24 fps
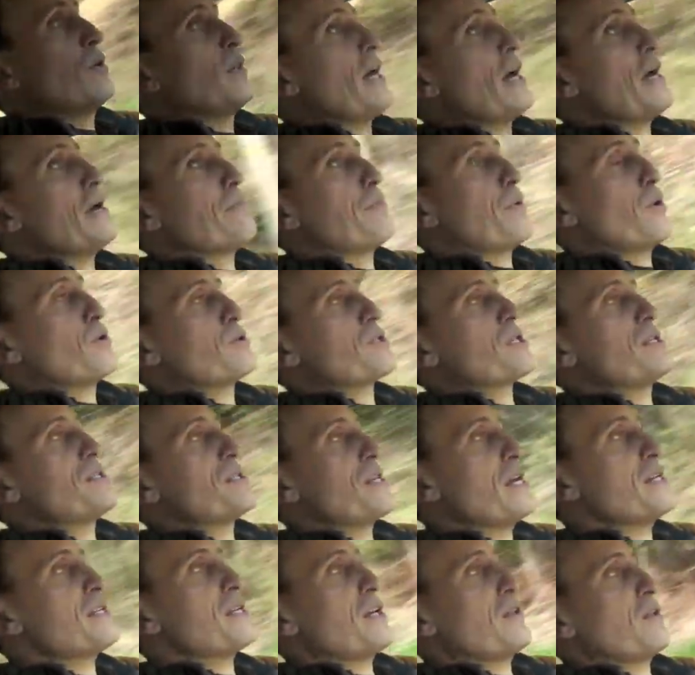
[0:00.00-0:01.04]
a light post and
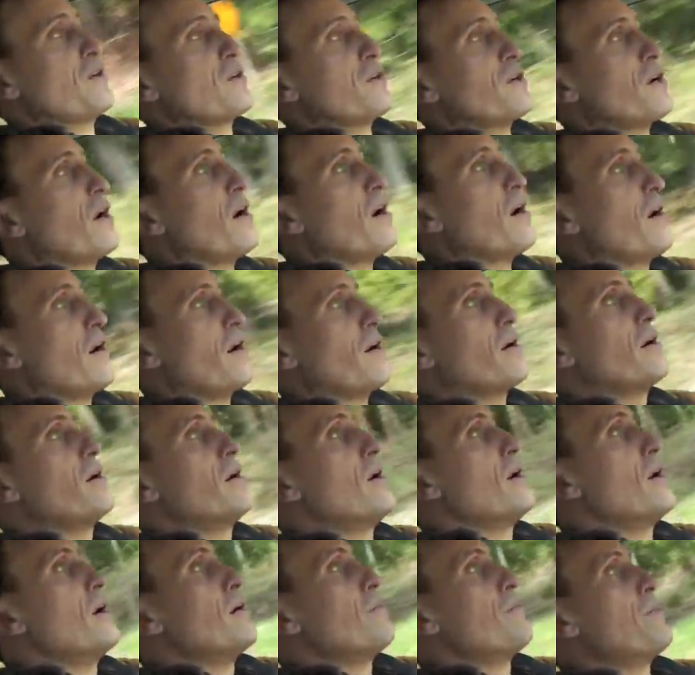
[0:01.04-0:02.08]
denting their car,
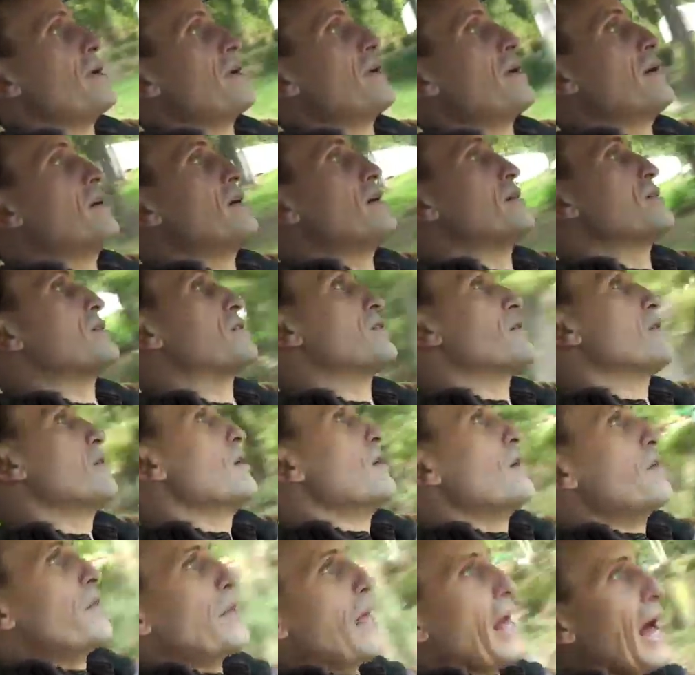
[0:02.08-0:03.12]
because
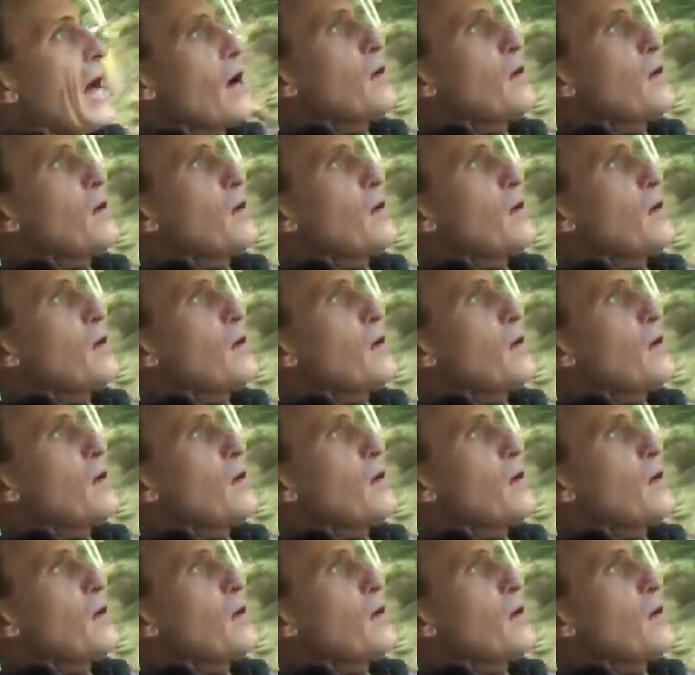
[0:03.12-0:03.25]
the